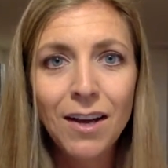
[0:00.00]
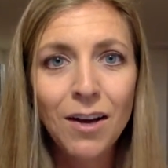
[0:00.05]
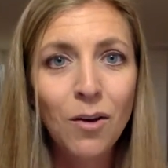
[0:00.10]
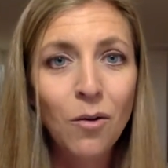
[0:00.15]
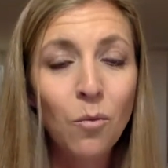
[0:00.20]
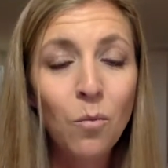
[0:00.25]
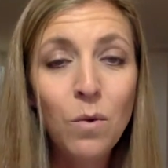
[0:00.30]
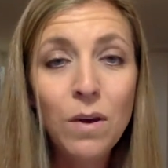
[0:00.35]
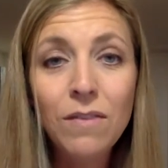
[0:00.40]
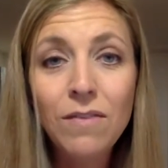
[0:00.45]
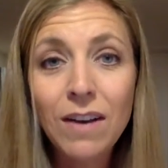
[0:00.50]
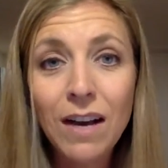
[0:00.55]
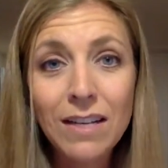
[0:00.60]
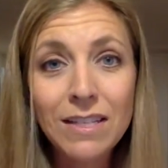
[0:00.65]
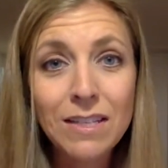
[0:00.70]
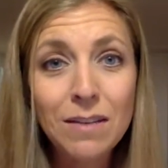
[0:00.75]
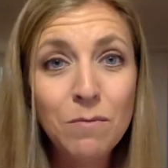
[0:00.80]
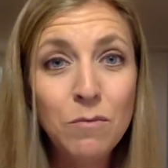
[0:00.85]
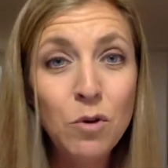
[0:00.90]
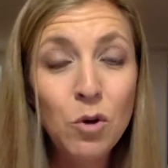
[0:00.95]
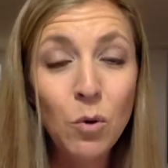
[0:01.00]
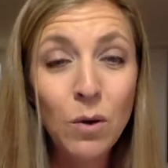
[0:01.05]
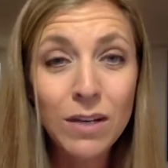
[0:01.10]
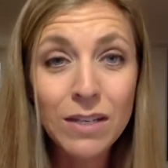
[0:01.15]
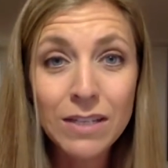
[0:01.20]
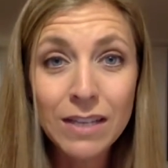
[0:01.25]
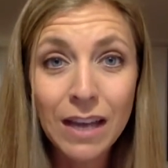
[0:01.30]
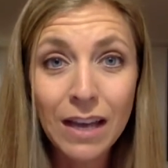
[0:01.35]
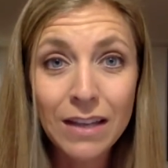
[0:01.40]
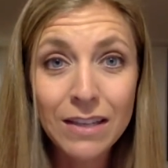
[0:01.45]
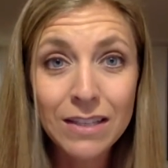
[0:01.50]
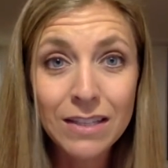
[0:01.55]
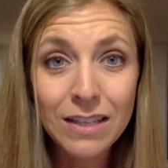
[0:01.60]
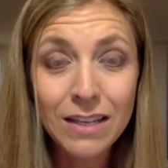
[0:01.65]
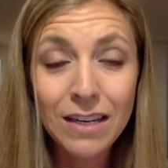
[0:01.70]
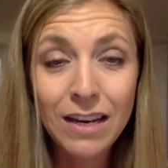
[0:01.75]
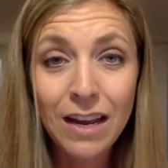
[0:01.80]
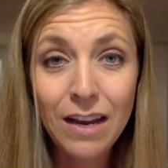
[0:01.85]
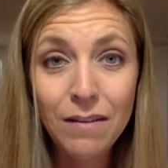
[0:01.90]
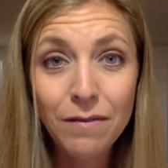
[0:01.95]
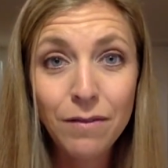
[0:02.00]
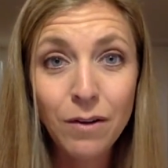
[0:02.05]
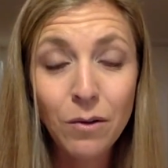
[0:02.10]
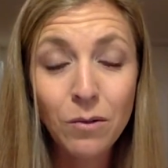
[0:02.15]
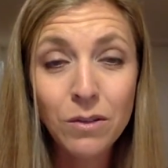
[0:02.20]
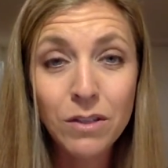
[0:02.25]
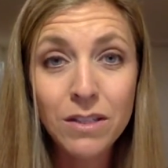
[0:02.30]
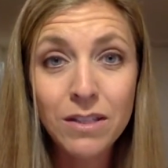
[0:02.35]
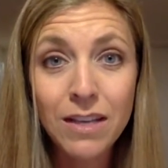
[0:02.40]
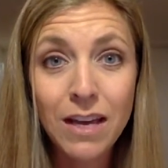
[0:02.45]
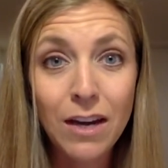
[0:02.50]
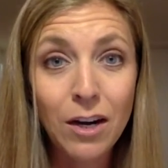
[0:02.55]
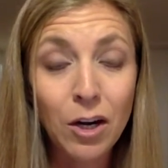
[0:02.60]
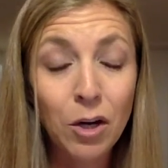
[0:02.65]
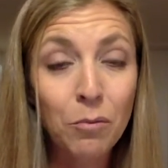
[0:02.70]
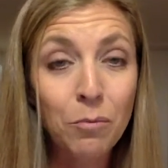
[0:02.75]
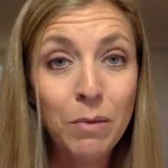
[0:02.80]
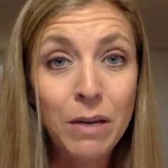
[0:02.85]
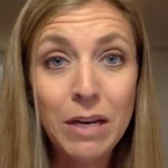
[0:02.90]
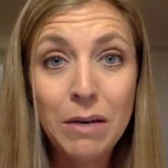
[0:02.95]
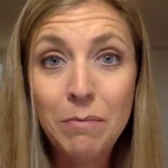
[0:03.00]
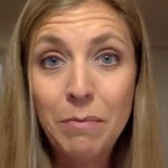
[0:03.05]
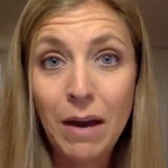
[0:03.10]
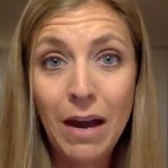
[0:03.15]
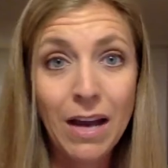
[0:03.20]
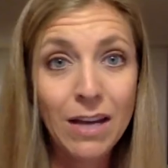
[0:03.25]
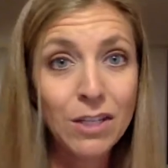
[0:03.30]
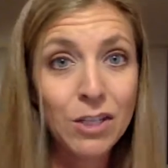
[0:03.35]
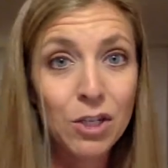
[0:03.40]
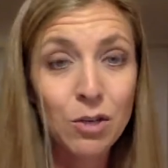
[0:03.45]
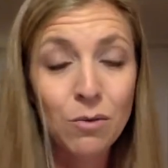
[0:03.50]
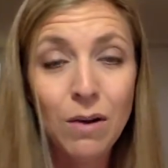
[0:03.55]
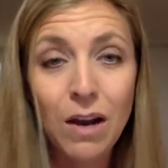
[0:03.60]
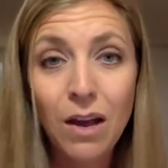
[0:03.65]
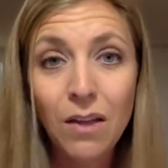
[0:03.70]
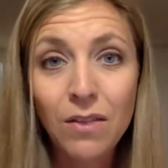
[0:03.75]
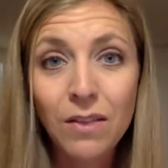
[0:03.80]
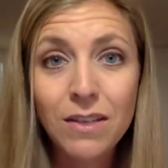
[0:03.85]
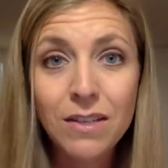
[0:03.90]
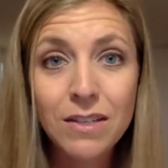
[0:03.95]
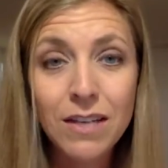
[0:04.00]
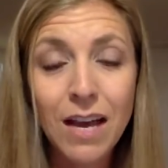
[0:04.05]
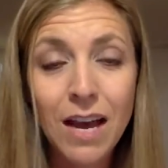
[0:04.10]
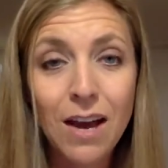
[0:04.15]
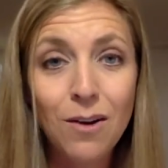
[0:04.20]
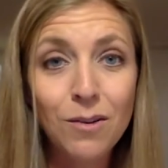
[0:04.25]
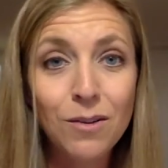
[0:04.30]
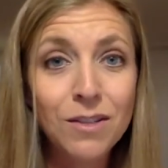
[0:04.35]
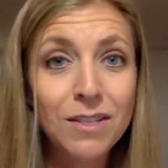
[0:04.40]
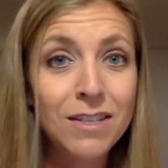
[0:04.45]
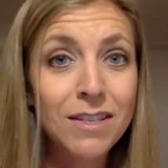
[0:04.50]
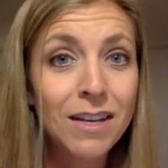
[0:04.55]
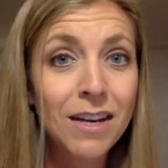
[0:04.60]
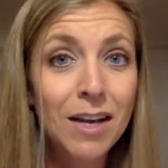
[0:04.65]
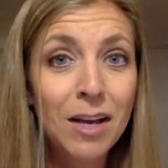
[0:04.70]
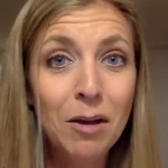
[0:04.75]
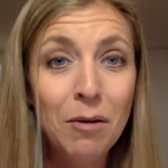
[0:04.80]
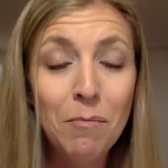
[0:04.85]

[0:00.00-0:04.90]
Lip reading: We've got some noise canceling headphones that are being passed around this house.